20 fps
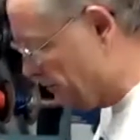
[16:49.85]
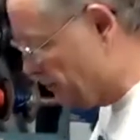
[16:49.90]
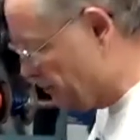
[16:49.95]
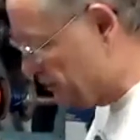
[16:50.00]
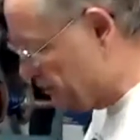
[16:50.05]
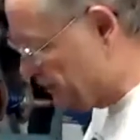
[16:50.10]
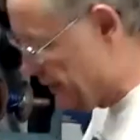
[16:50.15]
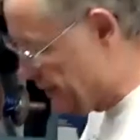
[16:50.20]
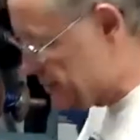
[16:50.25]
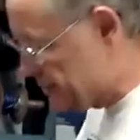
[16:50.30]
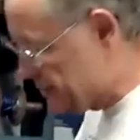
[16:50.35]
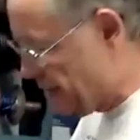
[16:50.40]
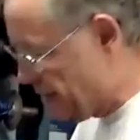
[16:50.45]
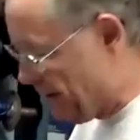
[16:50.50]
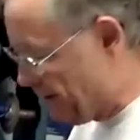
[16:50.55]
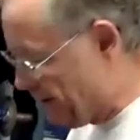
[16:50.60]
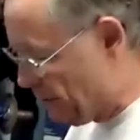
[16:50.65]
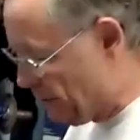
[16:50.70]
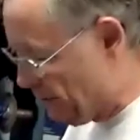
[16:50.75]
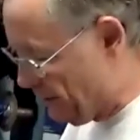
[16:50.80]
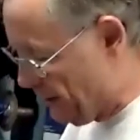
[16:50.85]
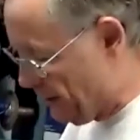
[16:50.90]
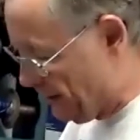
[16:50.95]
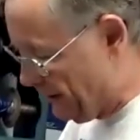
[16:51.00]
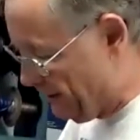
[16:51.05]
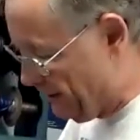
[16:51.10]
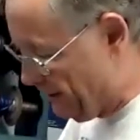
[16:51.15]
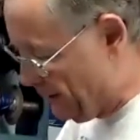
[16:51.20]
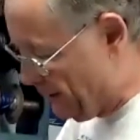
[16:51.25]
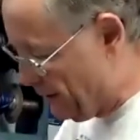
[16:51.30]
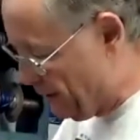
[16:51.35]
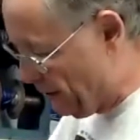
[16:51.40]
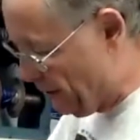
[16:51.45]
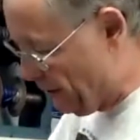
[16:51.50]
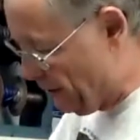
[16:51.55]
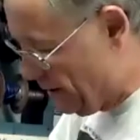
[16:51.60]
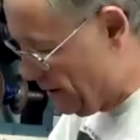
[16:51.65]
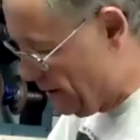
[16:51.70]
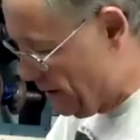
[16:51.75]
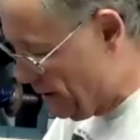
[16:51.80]
potentiometer on it
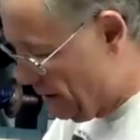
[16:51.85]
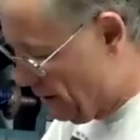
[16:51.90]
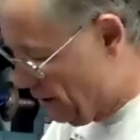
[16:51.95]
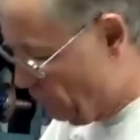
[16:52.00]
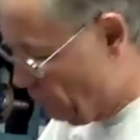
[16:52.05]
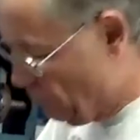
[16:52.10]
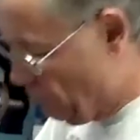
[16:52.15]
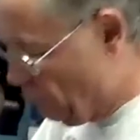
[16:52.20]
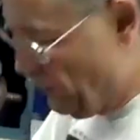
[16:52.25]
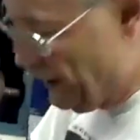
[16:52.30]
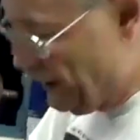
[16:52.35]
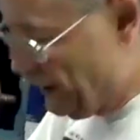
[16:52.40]
here where we